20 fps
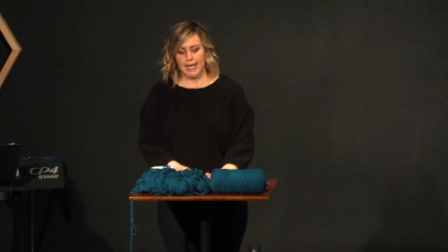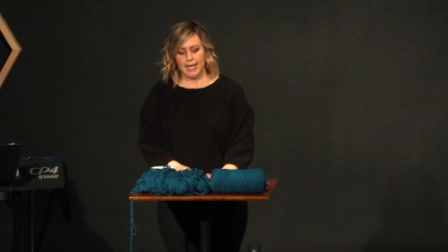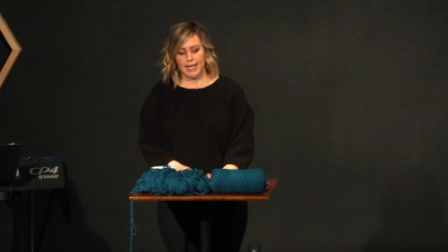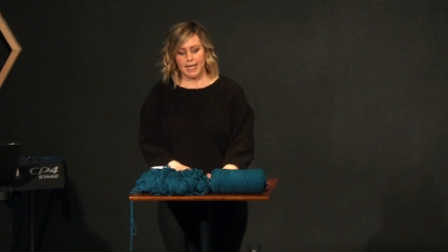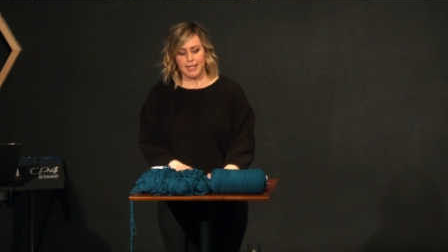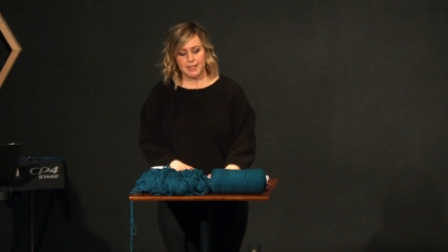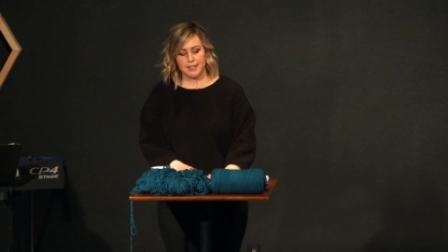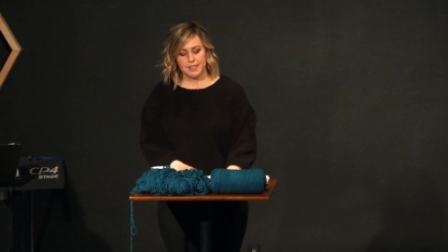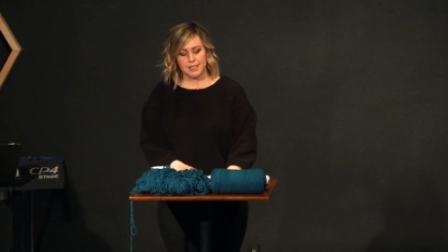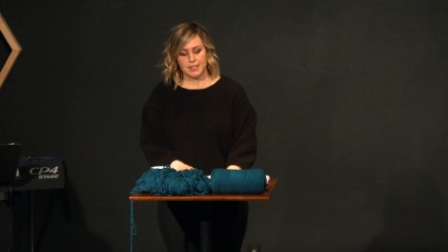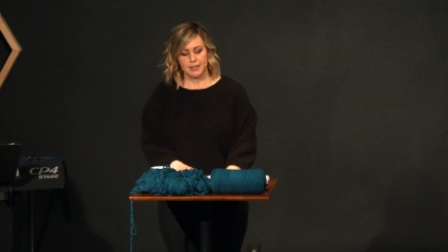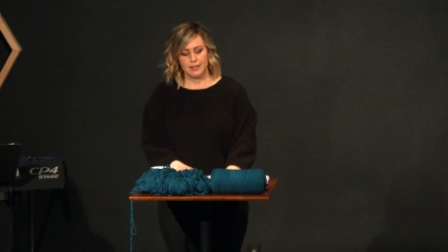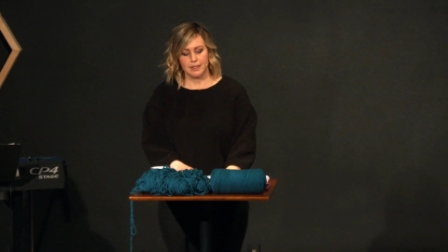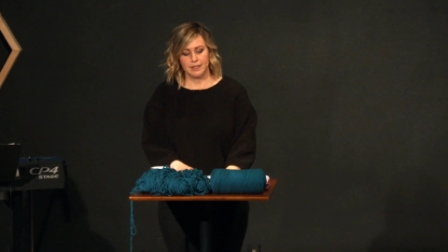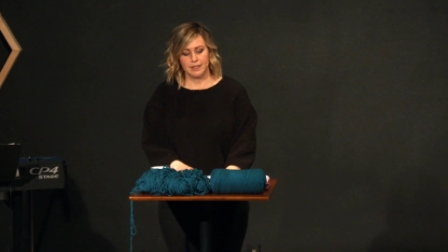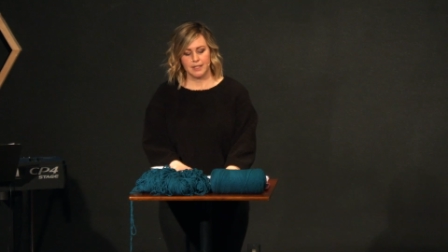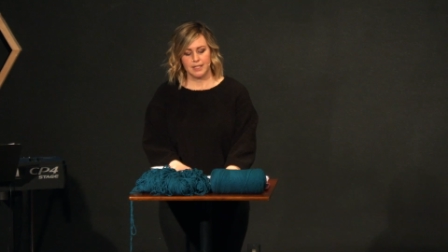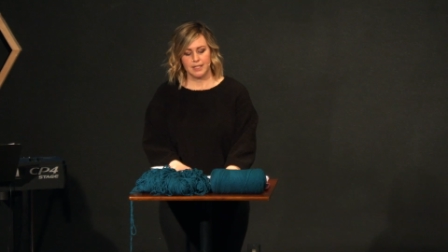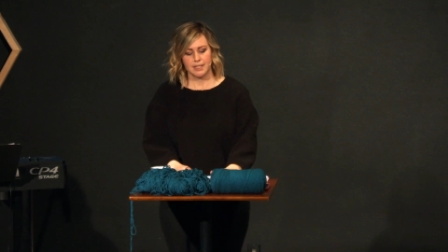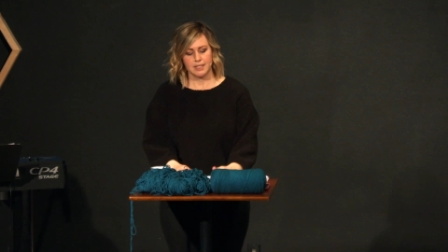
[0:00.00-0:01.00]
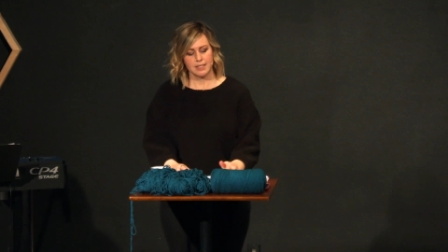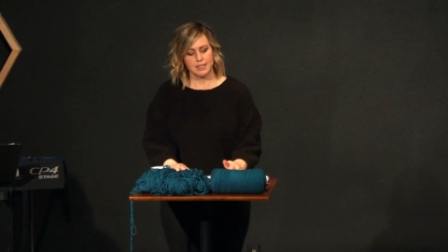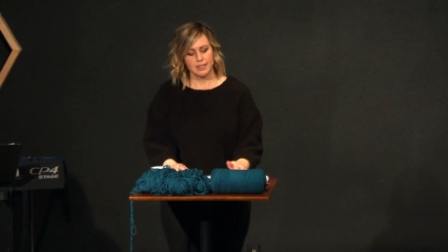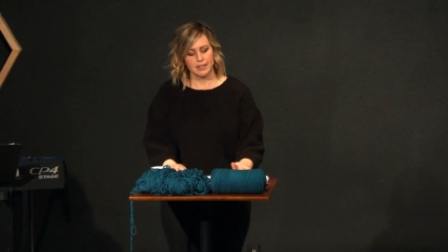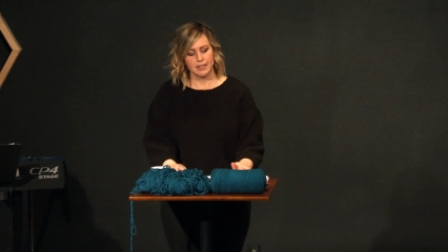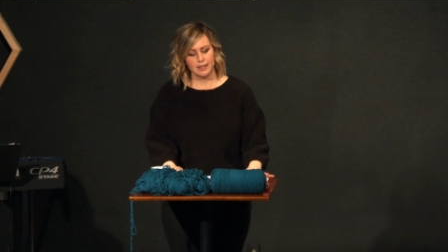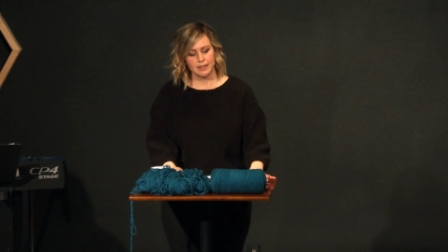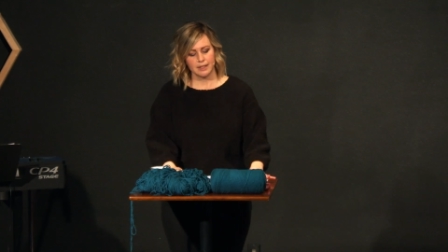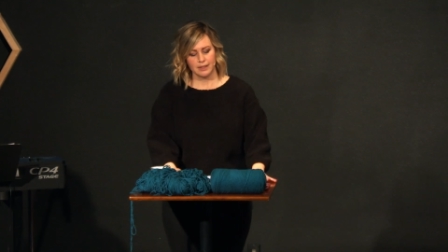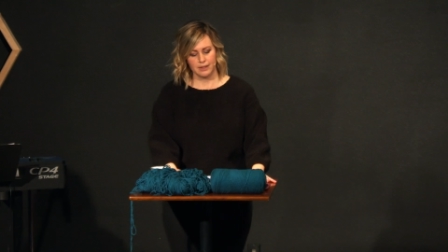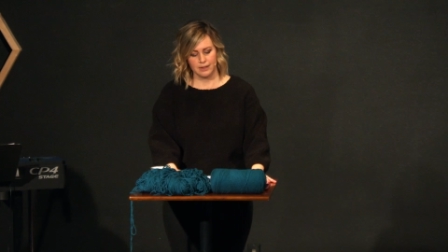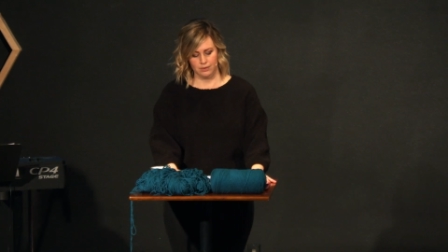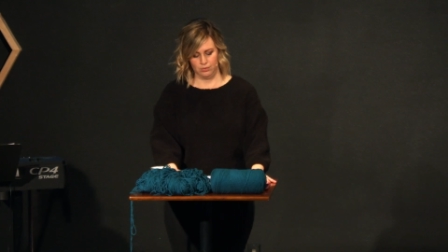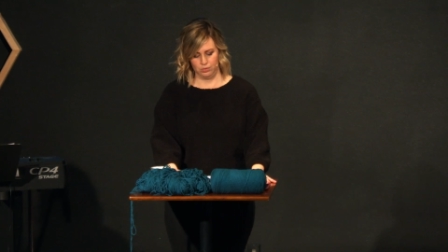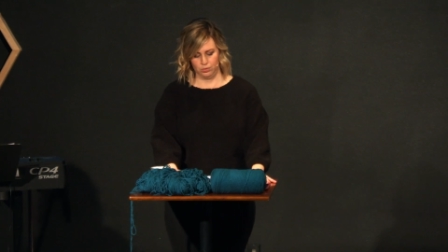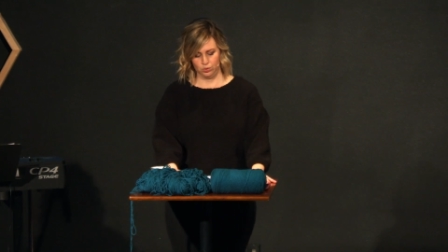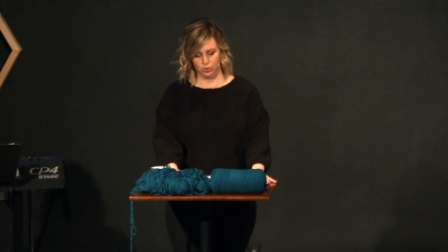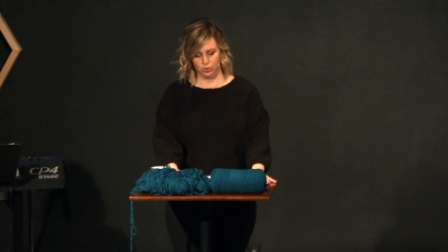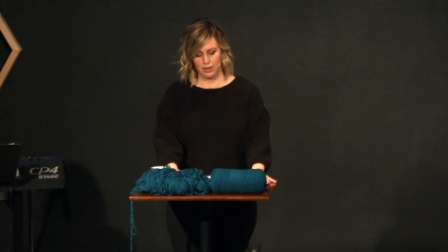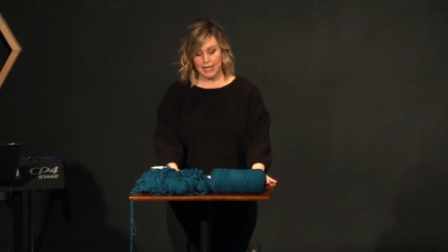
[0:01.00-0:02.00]
and it's,
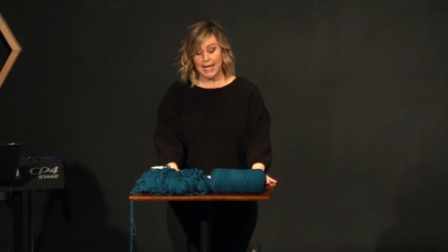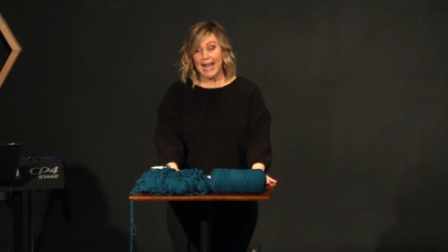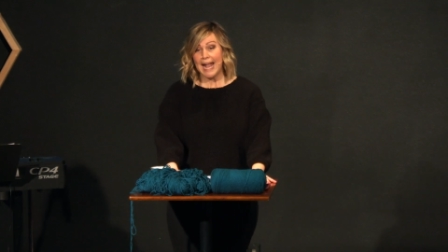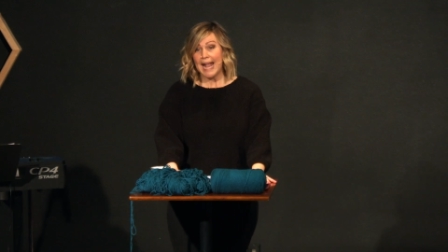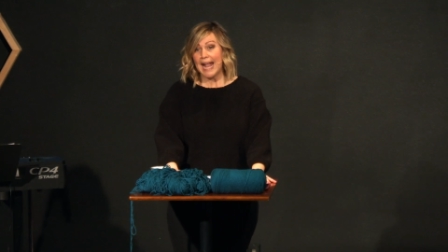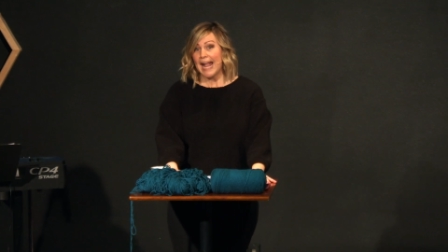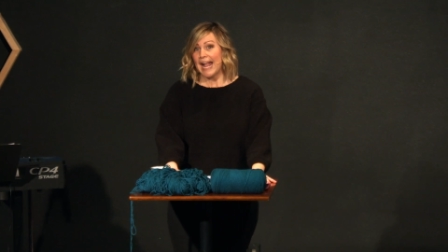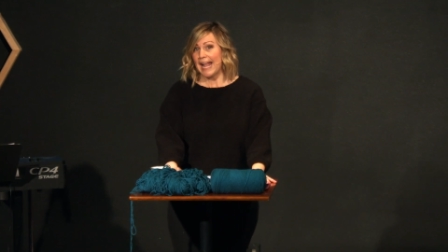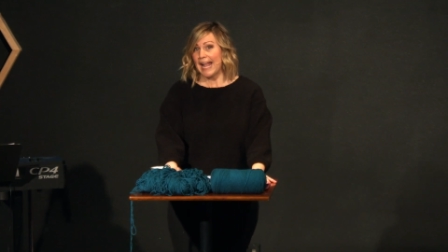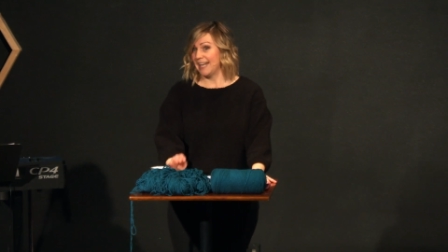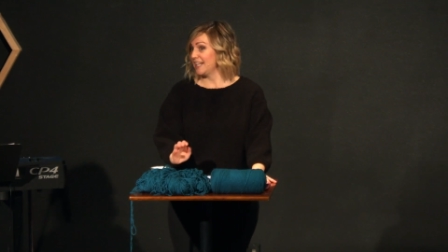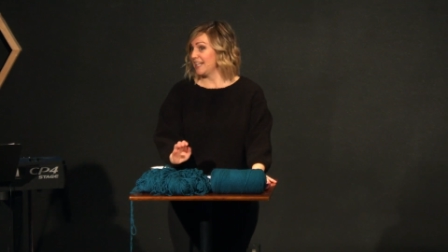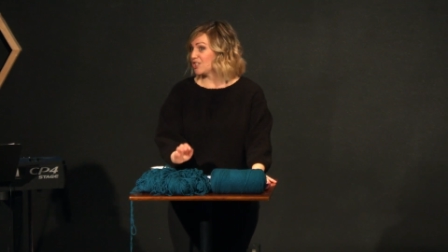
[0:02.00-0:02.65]
and